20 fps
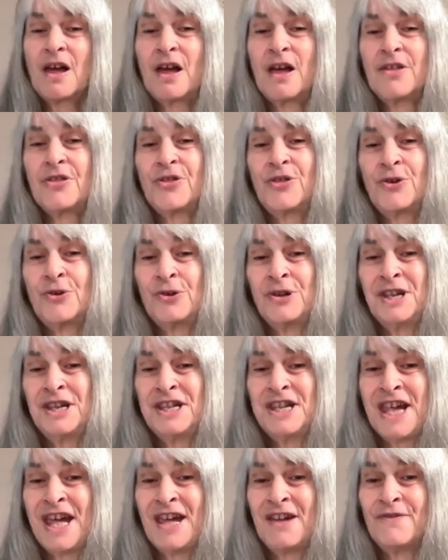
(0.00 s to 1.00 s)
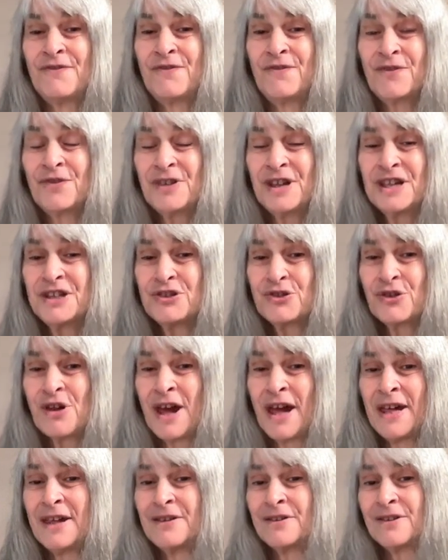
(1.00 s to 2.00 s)
a 30-day free
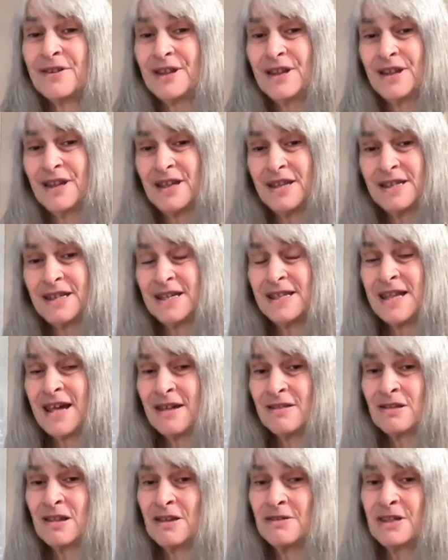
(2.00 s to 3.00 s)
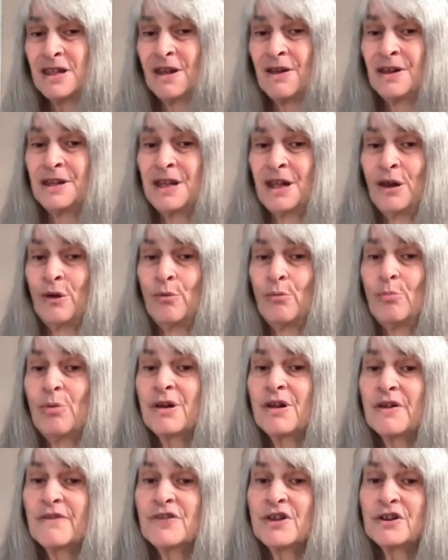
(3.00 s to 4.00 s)
trial to download the audio
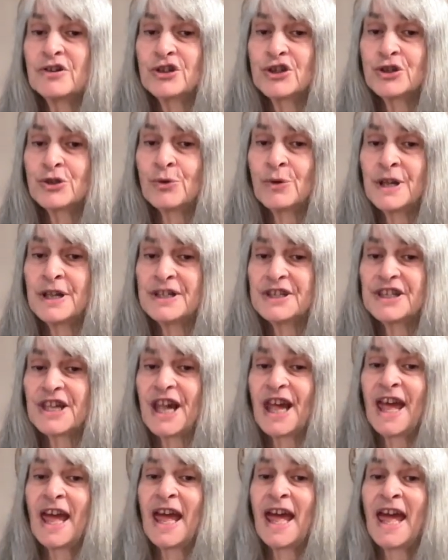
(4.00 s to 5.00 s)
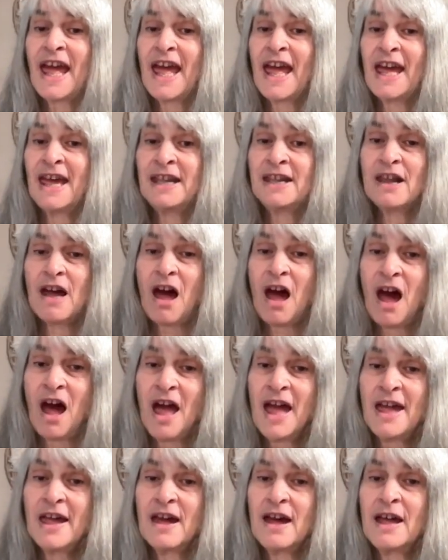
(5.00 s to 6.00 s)
book of your choice. And
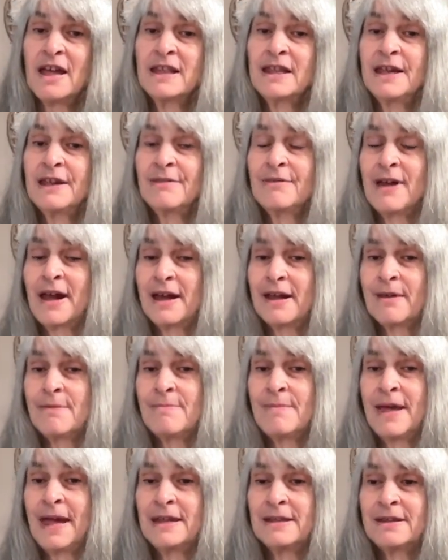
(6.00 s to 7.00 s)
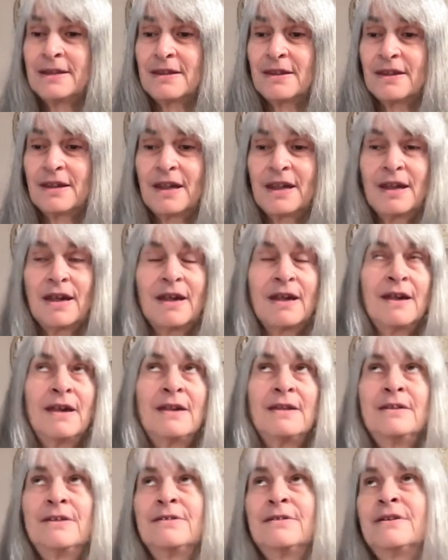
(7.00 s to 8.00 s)
I highly recommend
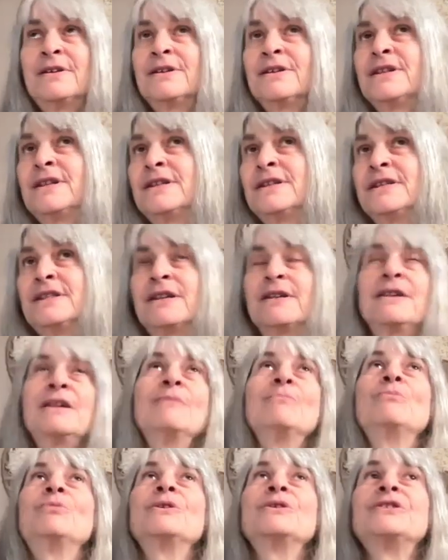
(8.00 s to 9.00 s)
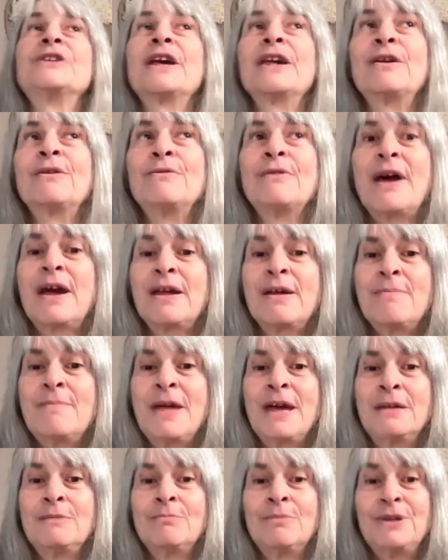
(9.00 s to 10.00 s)
and there are a zillion books I could
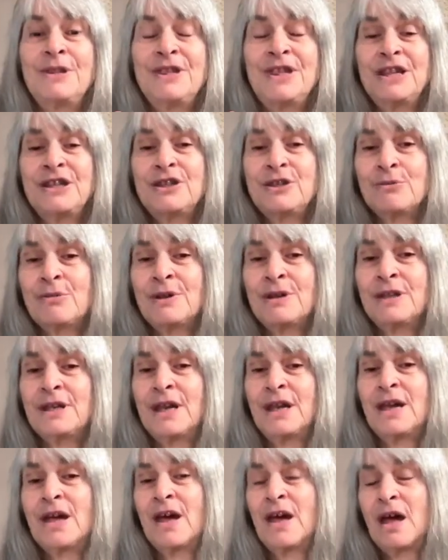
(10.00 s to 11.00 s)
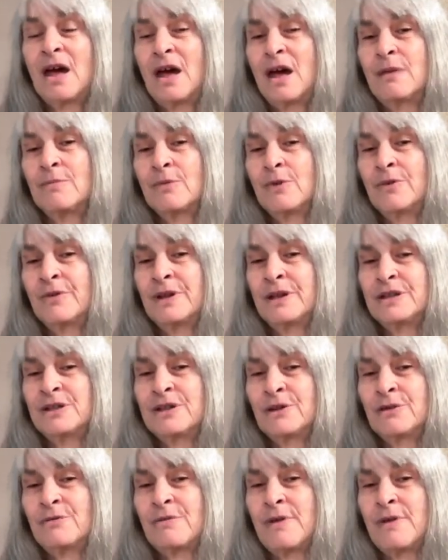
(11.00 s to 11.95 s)
recommend, but this one I'm going to